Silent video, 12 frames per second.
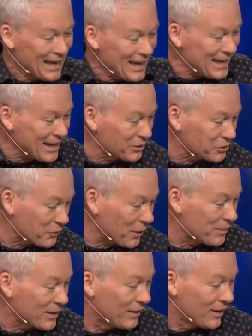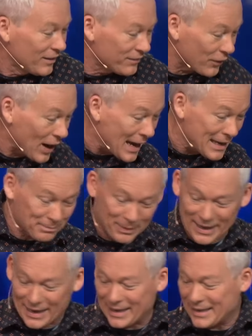He goes from the frying
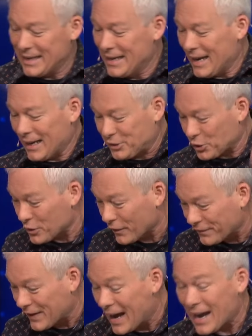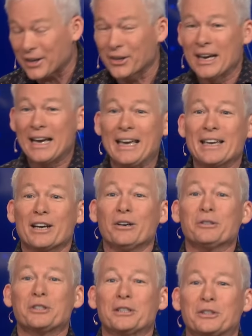pan to the fire. He
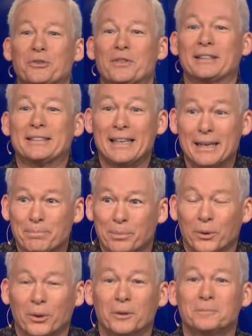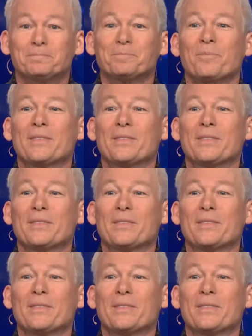goes into the temple,